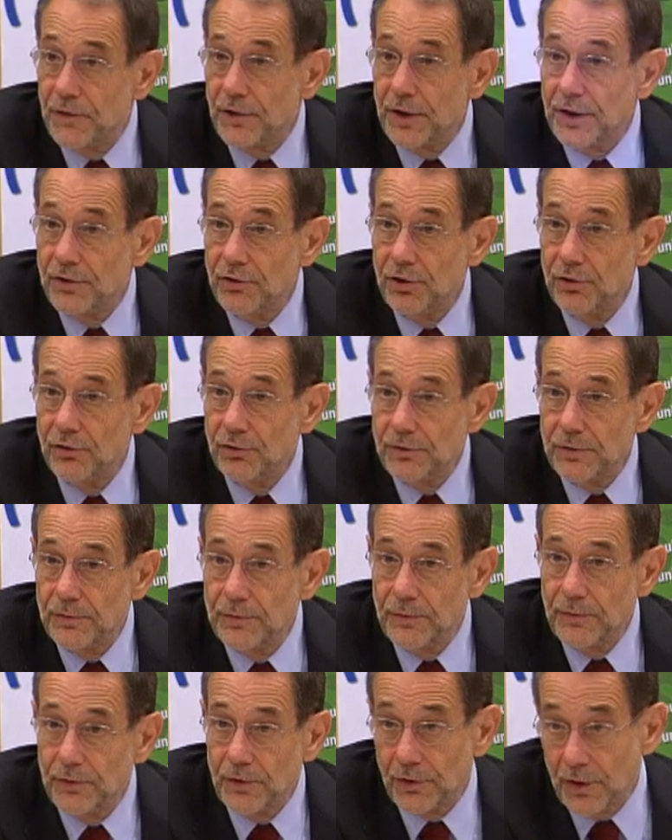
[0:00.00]
for
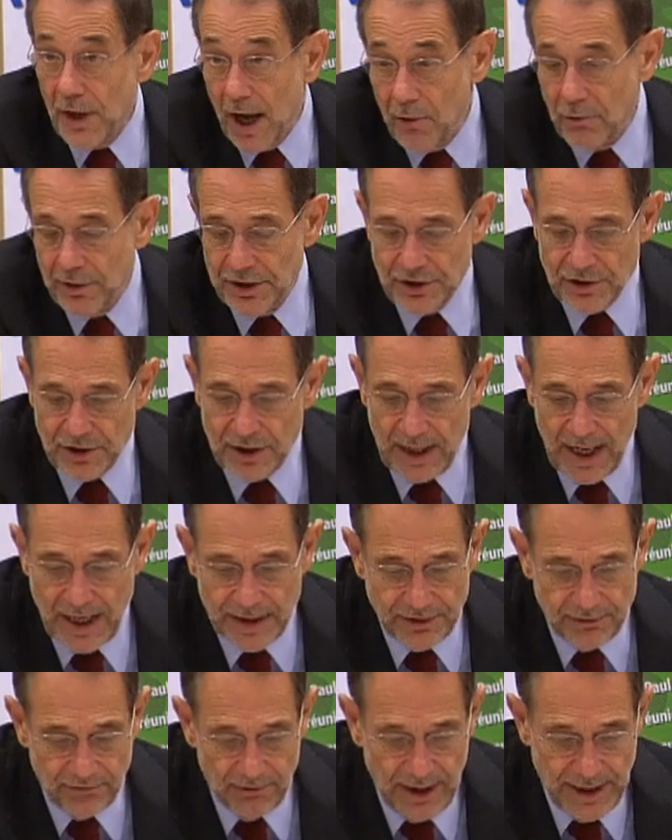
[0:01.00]
our
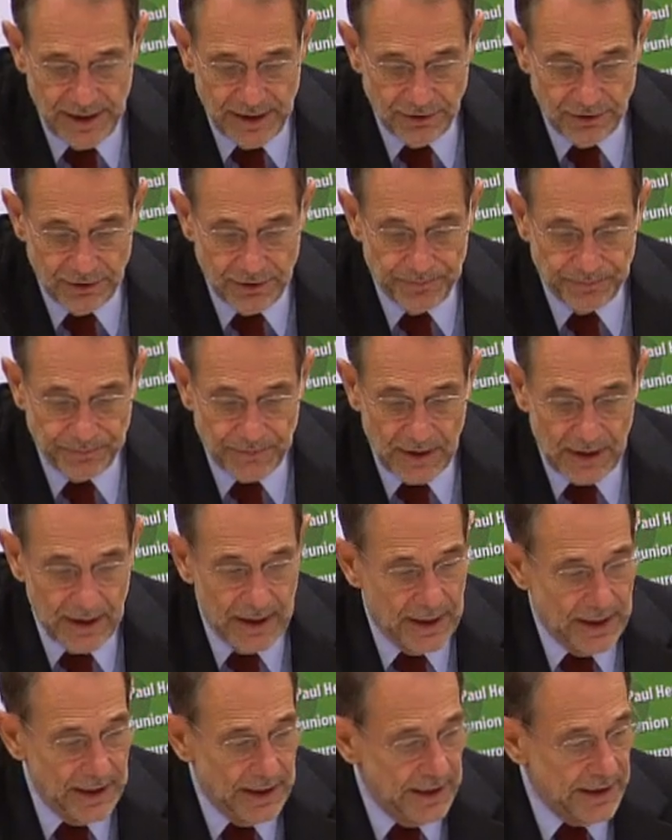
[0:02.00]
transatlantic relations.
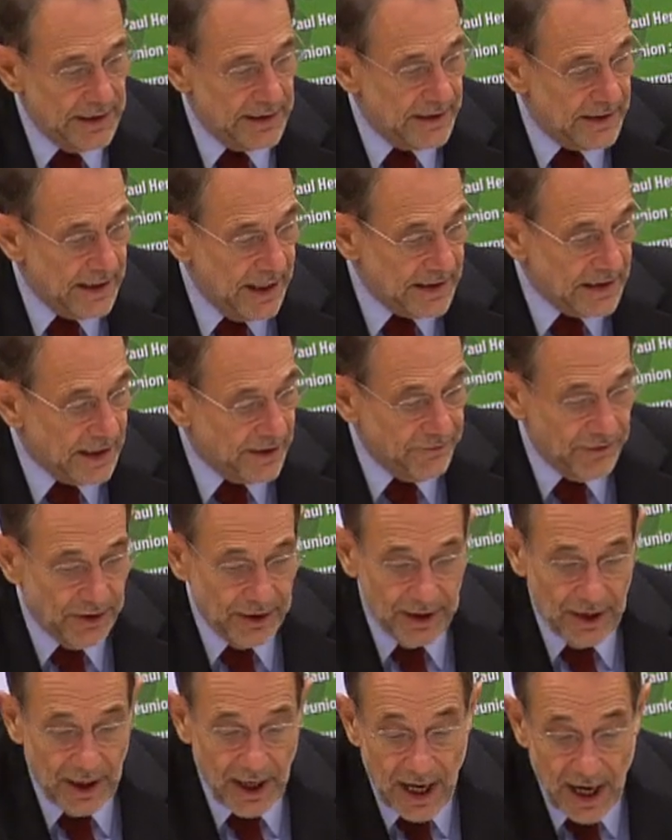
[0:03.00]
The stakes are
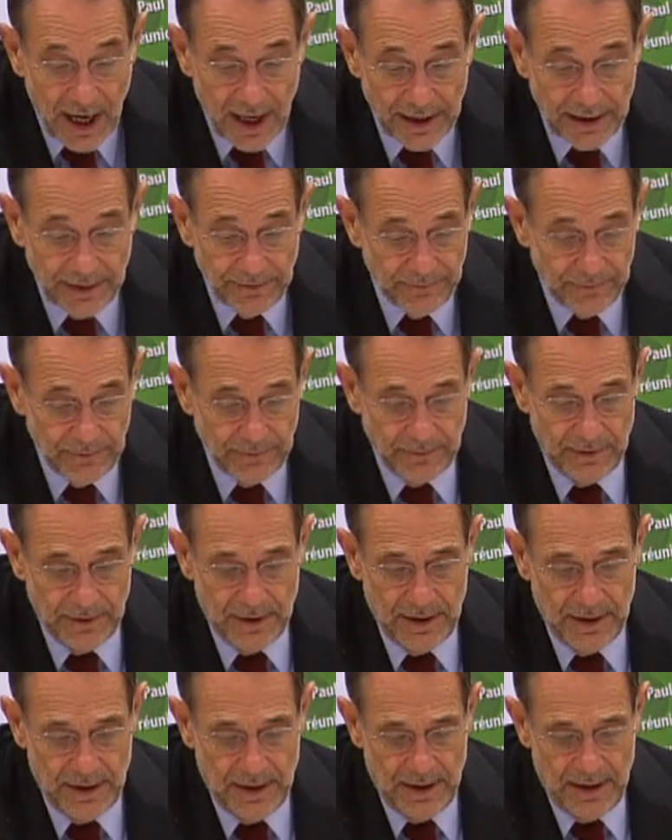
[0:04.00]
very high,
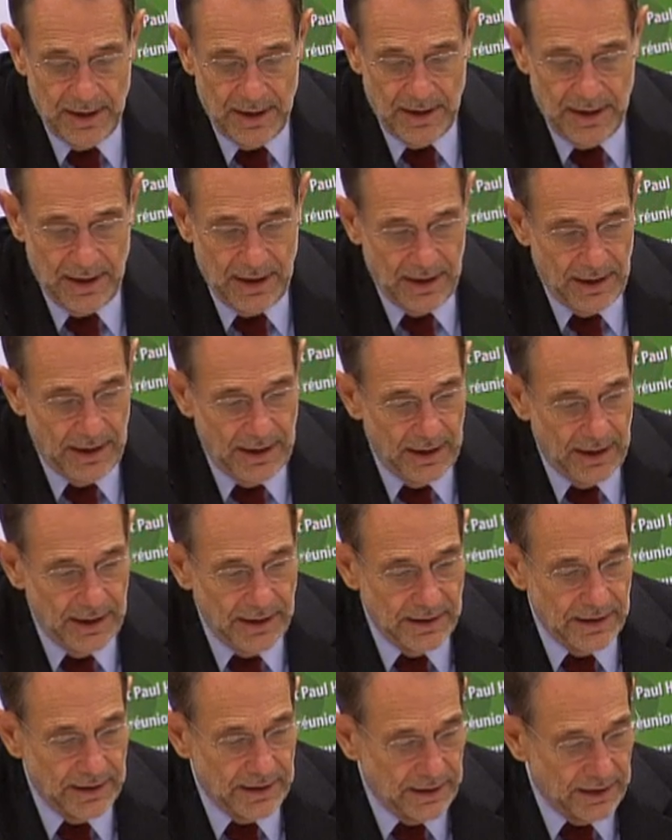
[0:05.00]

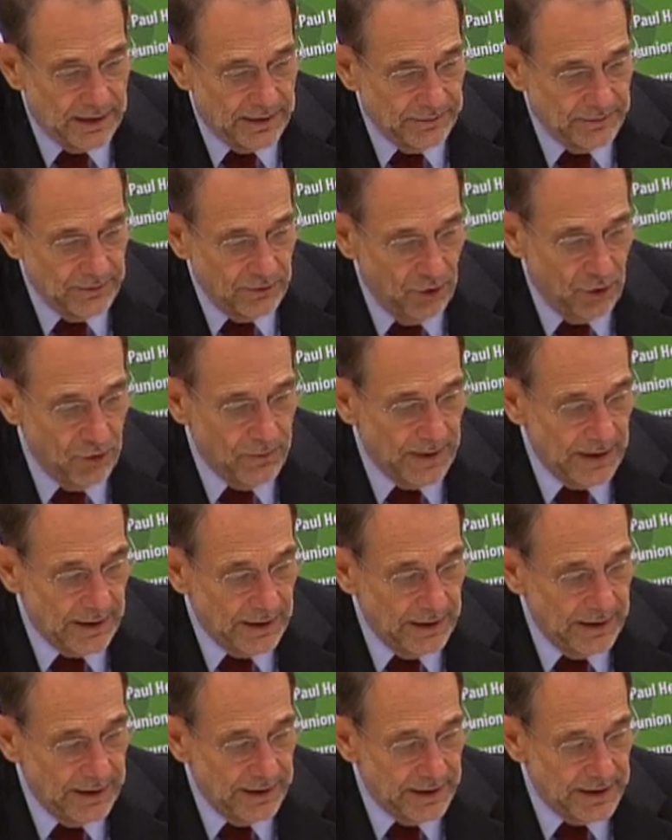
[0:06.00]
the
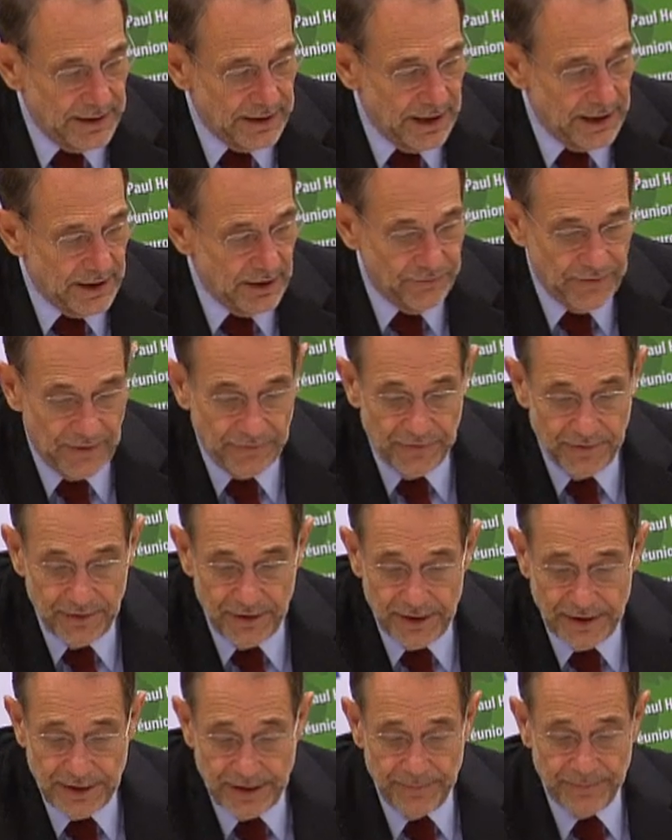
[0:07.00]
global state of
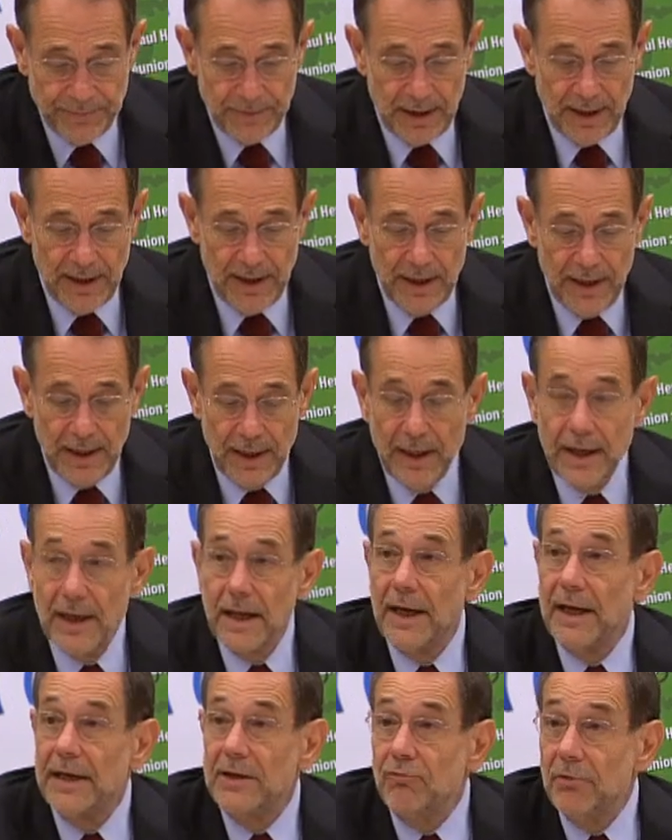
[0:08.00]
affairs,
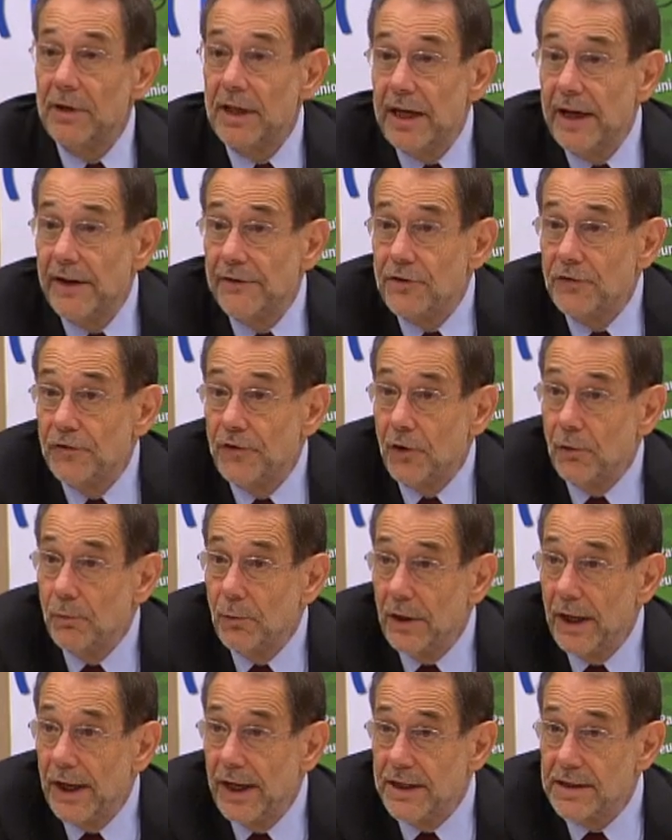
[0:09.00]
and we have to
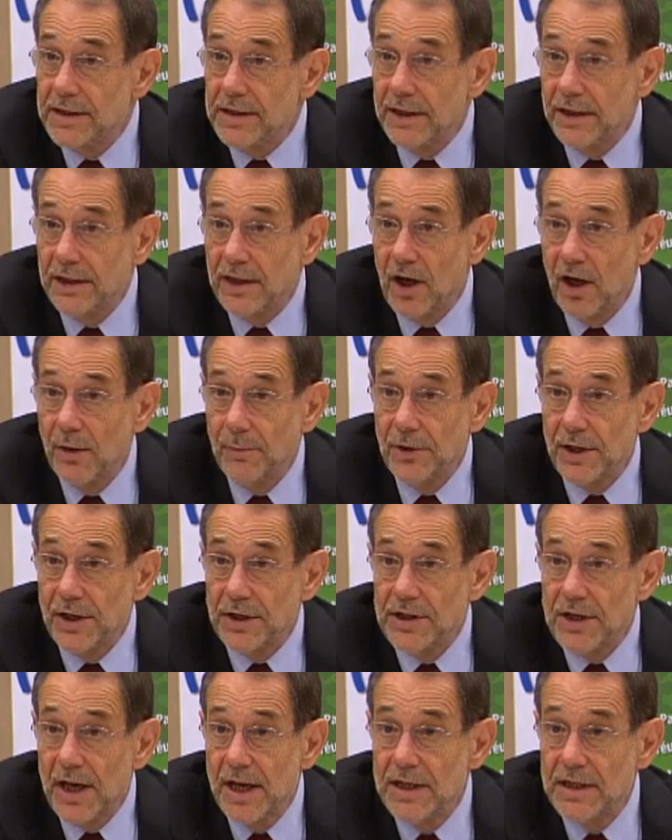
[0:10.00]
formulate a common
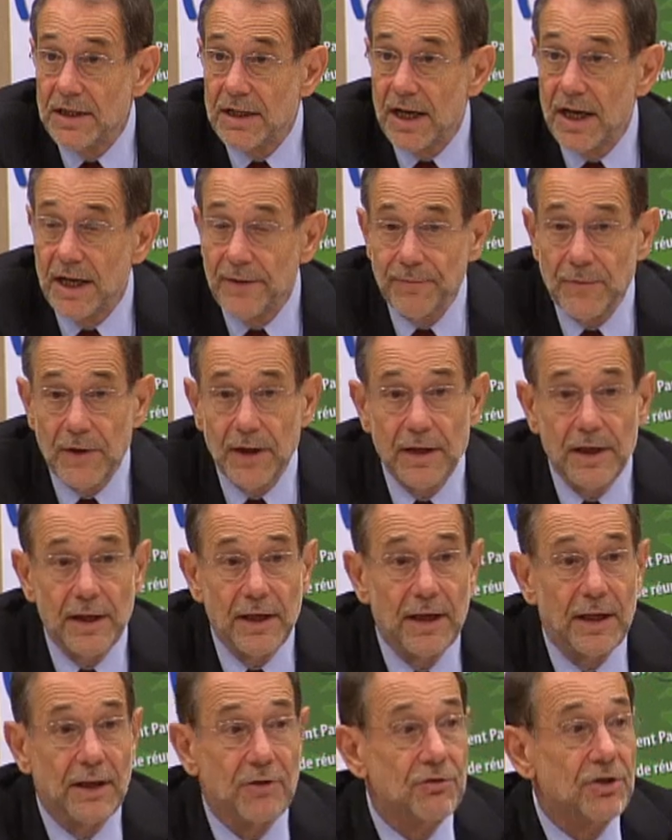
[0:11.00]
agenda,
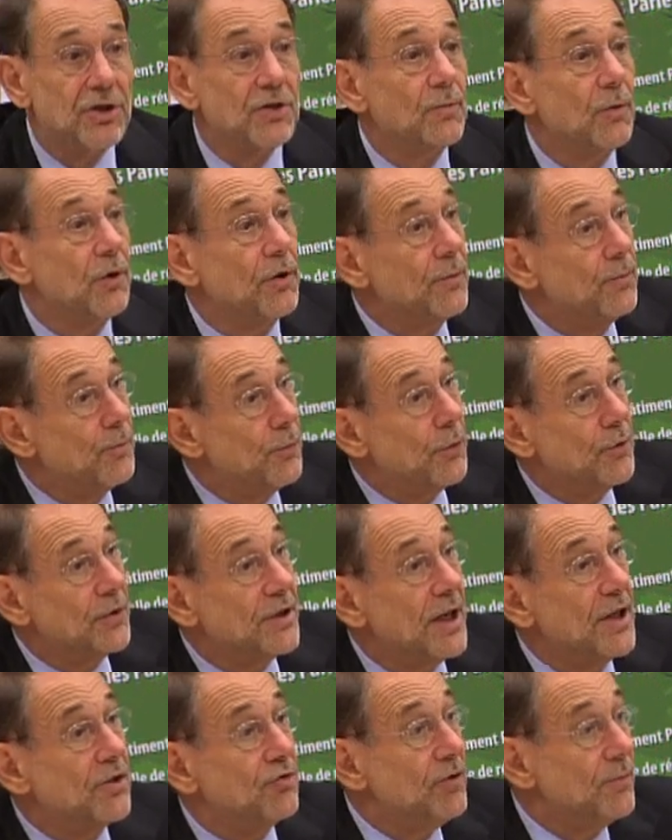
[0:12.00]
and which is more
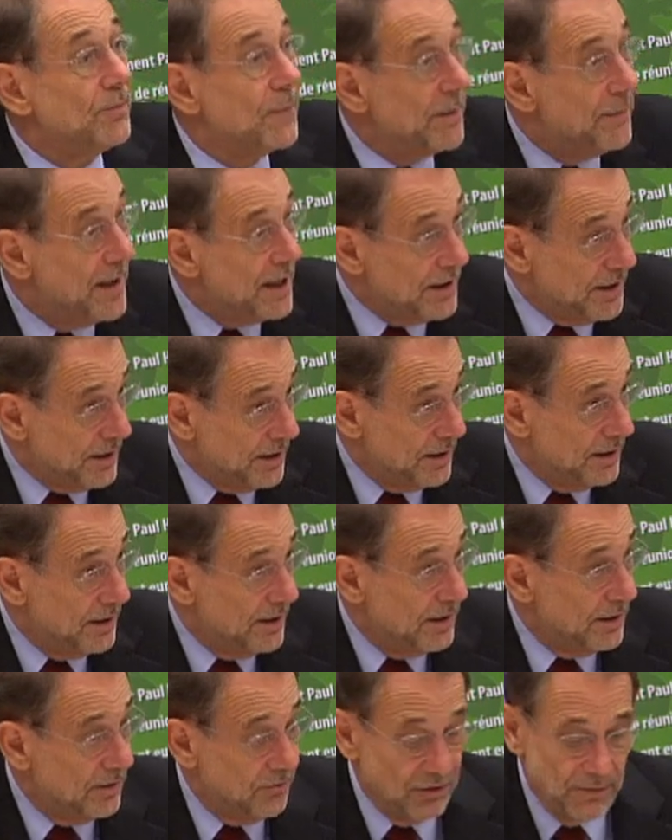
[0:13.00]
important, to
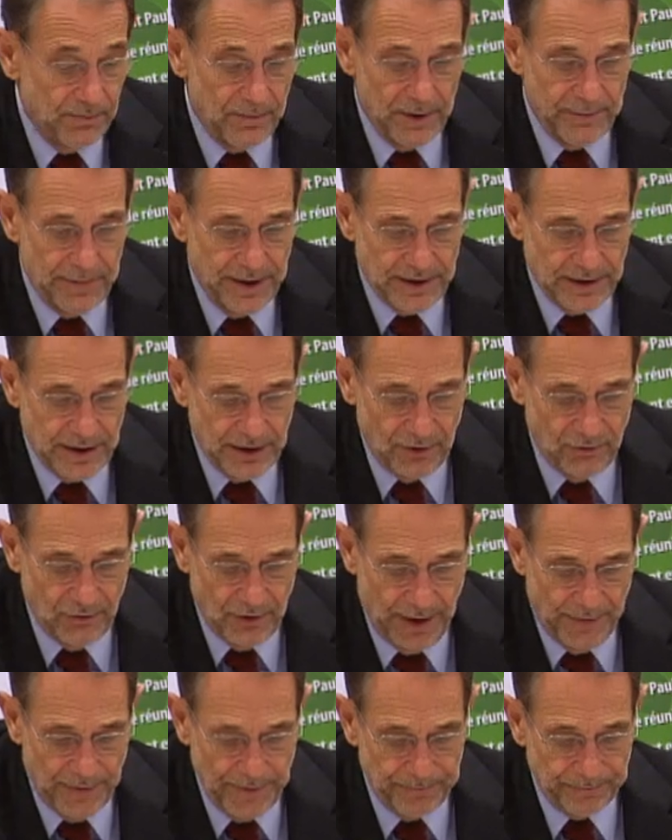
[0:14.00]
implement it
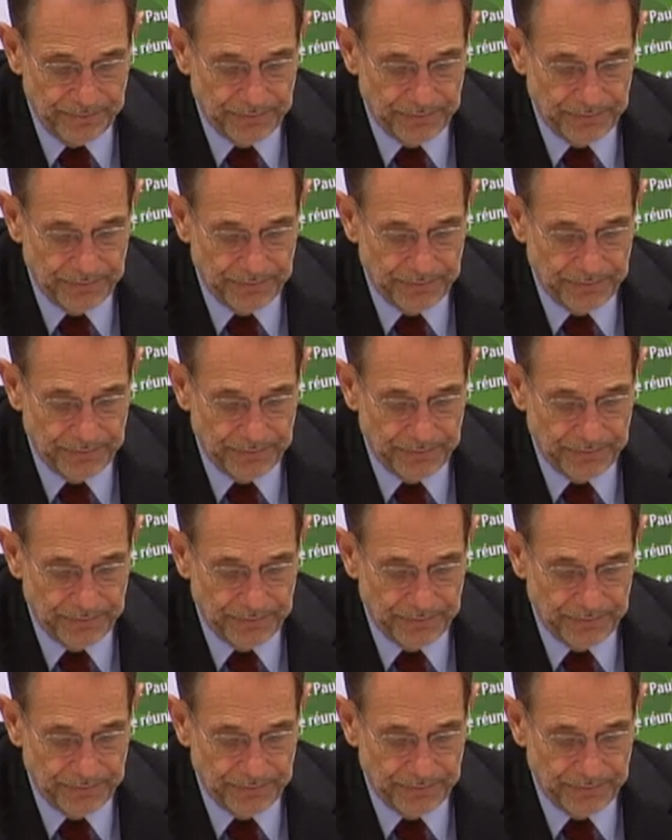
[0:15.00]
together.